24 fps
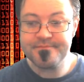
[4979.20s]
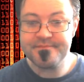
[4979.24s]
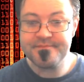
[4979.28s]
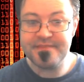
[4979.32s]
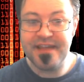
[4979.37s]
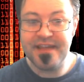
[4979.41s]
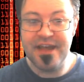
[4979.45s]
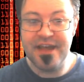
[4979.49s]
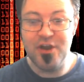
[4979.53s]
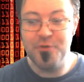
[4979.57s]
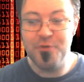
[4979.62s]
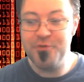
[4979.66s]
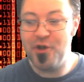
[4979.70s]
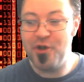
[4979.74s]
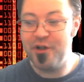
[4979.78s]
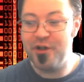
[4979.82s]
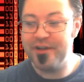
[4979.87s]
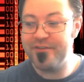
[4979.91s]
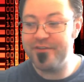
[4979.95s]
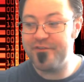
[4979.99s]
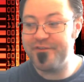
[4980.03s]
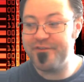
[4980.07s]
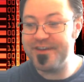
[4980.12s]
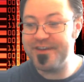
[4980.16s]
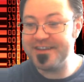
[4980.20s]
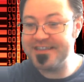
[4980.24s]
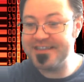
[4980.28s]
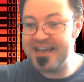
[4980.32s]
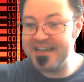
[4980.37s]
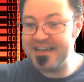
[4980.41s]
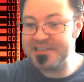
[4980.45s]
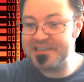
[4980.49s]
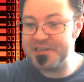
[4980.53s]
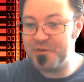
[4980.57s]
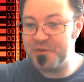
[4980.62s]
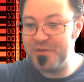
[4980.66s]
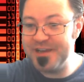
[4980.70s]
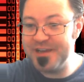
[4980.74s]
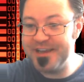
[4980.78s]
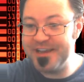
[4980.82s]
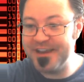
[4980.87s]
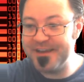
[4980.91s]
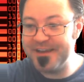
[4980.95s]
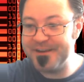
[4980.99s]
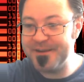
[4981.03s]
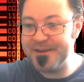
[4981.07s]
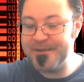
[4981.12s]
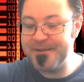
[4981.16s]
I hope you all have a fantastic
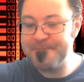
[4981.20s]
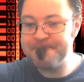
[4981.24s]
weekend.